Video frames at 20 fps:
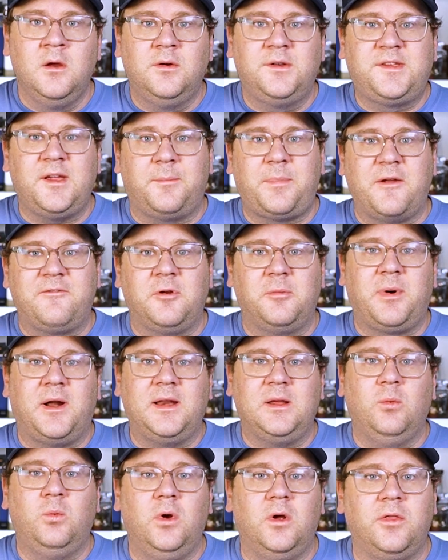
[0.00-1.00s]
What's up,
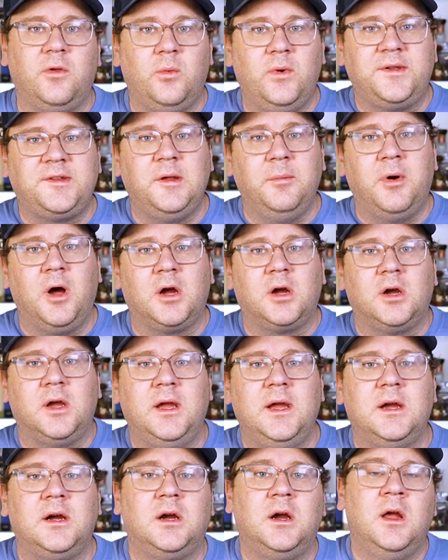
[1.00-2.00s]
everybody? Will the Whiskey Bugger
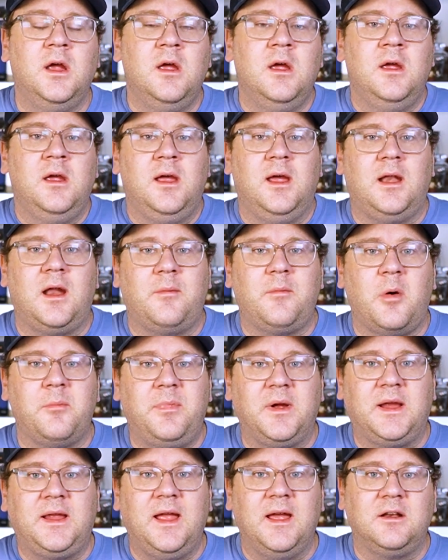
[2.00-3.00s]
here, and I'm a
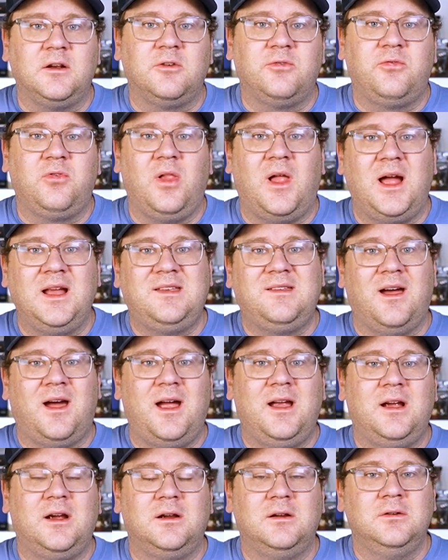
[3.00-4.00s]
beginner fly
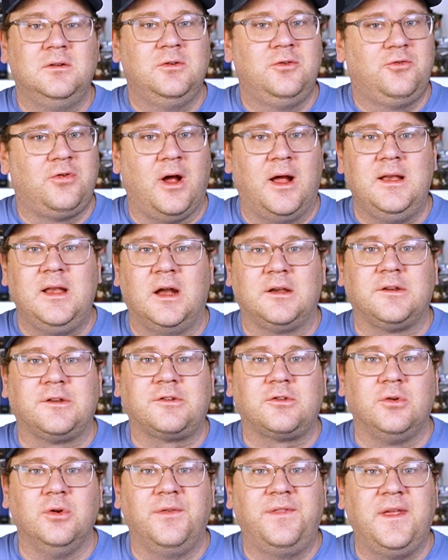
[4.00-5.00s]
tyer trying not to
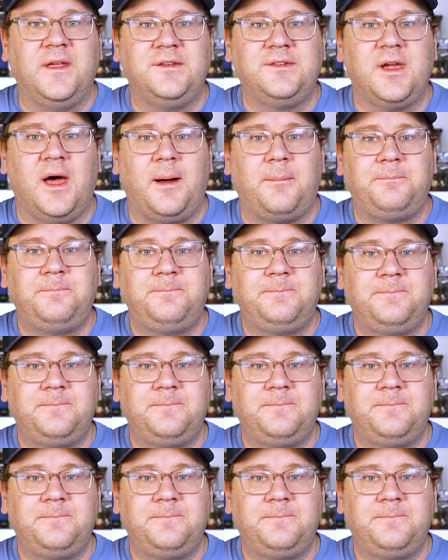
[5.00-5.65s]
screw things up.